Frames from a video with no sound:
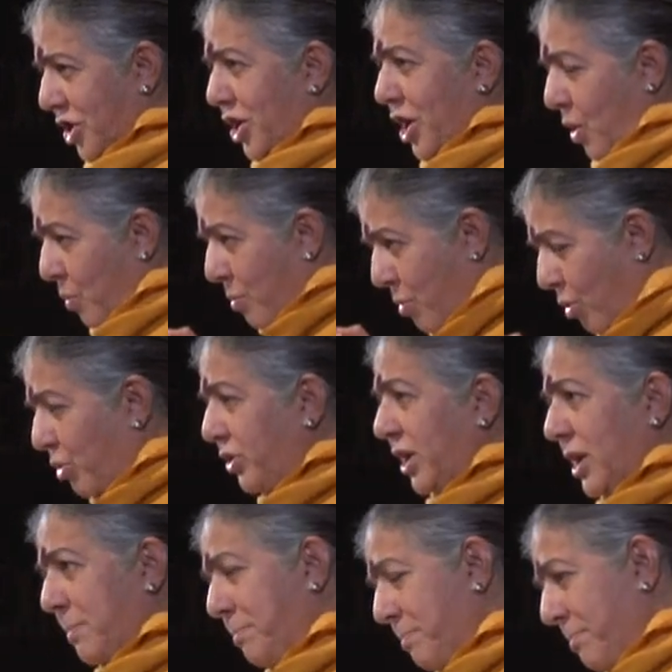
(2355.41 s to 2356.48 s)
Now,
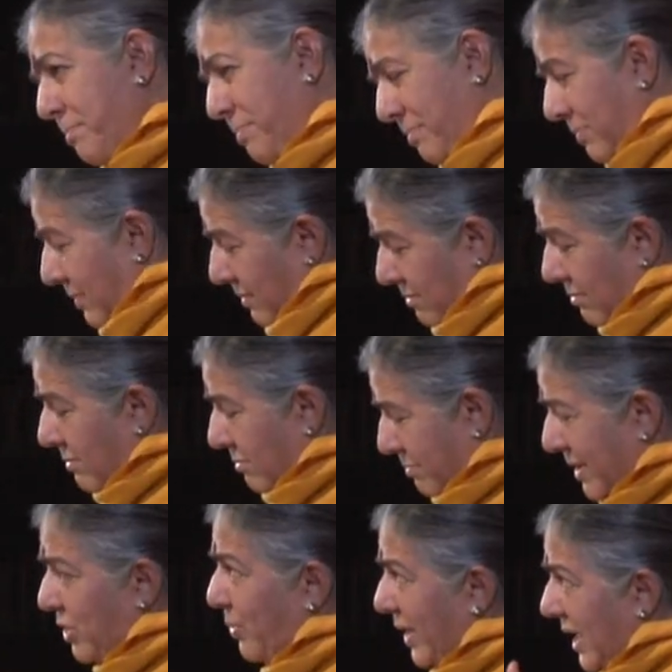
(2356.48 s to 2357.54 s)

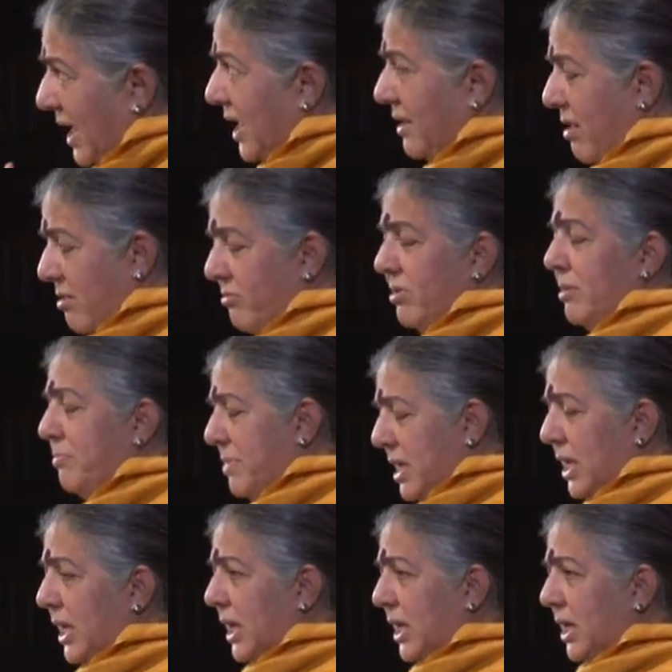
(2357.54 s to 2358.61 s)
between 800
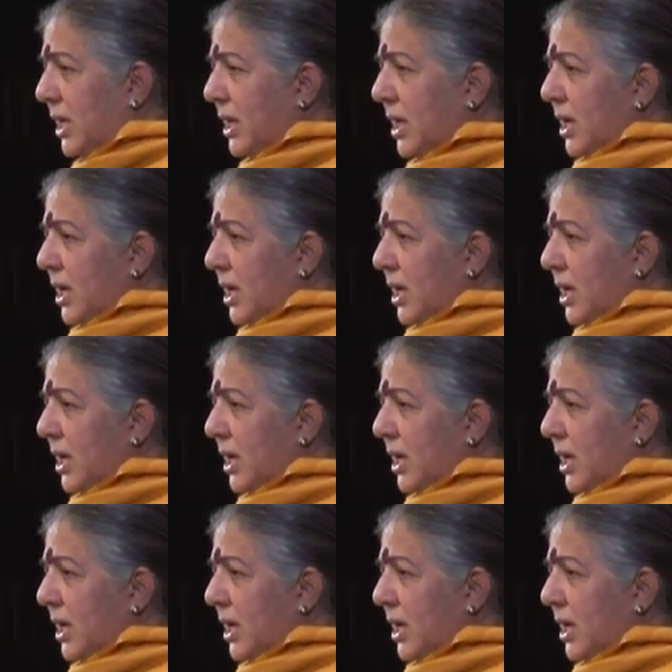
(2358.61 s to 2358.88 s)
million